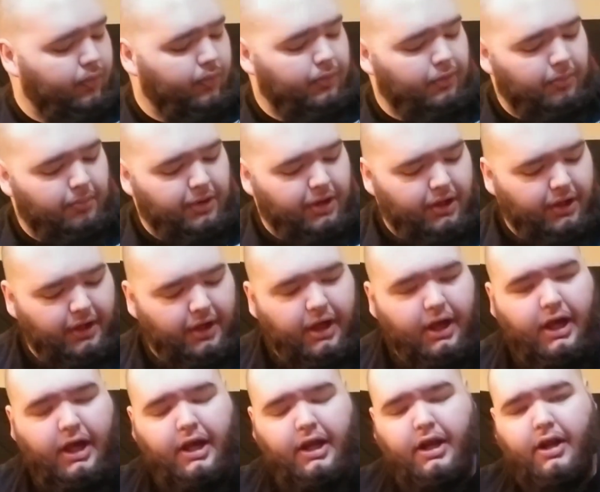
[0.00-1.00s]
will be
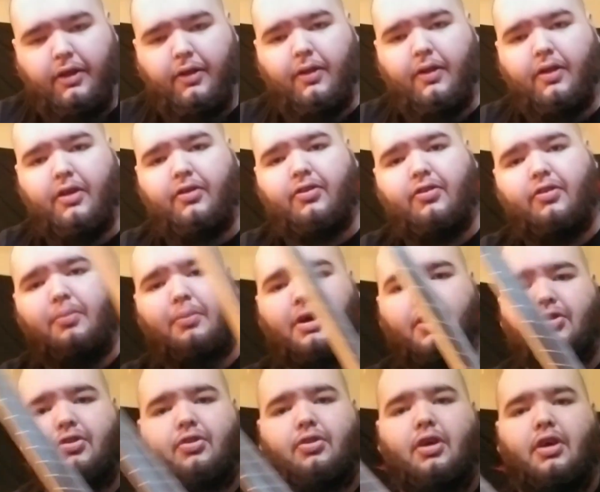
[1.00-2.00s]
on this
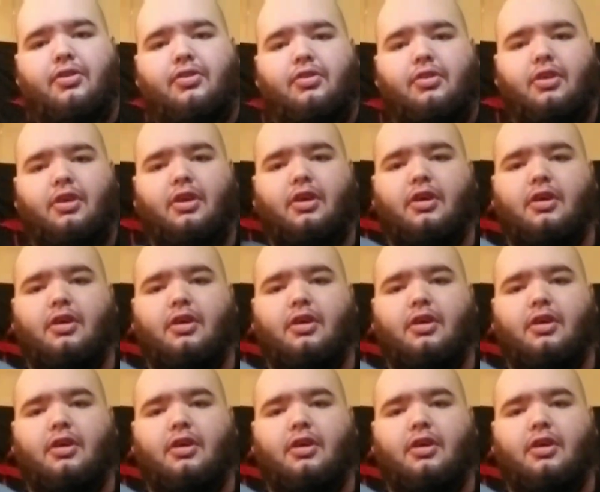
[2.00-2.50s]
monstrosity.